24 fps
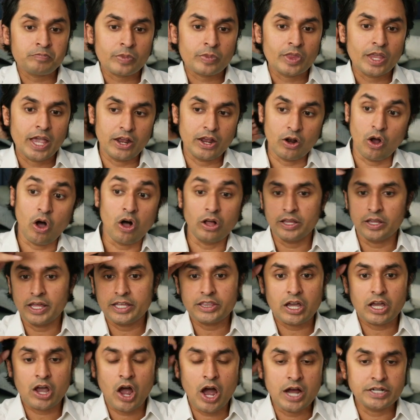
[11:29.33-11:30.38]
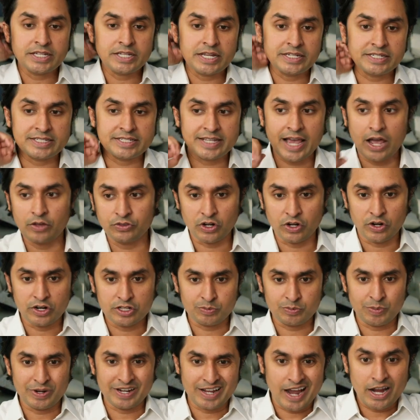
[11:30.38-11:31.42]
And all like the content is out there and it's
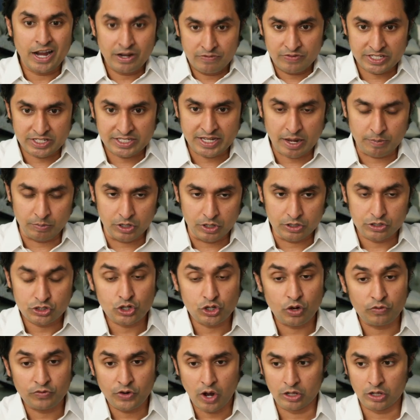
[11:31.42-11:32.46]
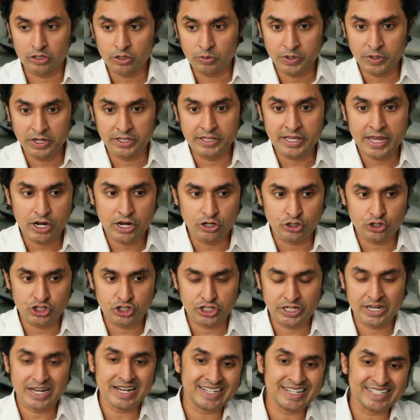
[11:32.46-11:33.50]
been kind of assembled. So if y'all are really
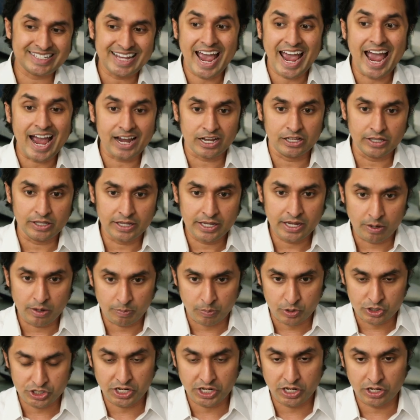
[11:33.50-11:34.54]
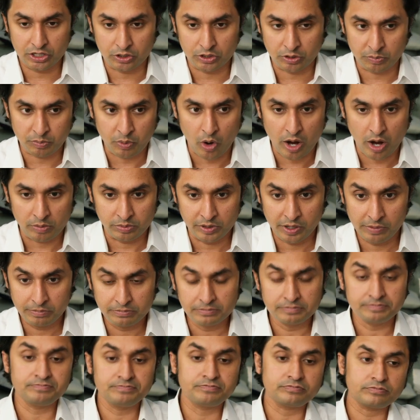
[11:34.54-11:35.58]
interested in tackling a particular problem,
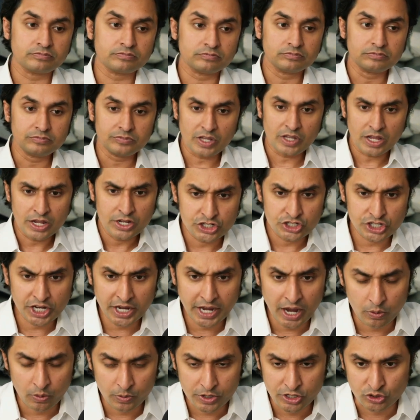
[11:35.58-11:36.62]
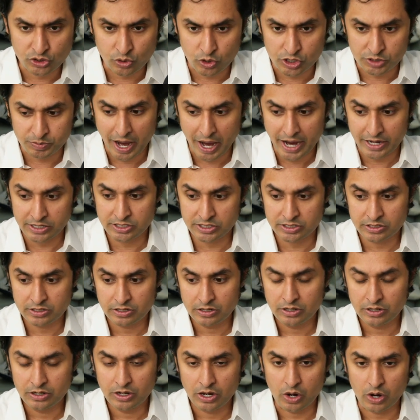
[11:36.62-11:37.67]
check out resource packs.
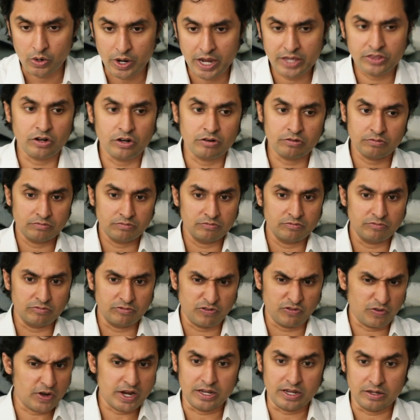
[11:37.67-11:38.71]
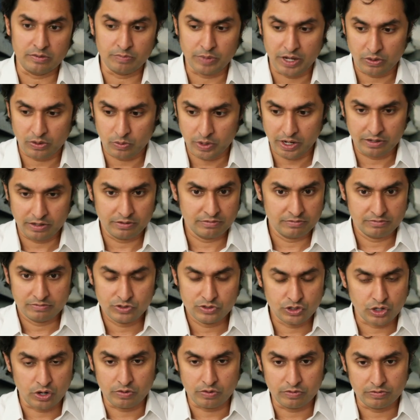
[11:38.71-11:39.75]
Okay. They're free, by the way.
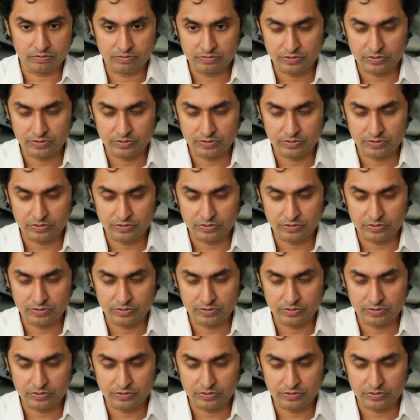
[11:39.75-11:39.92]
So,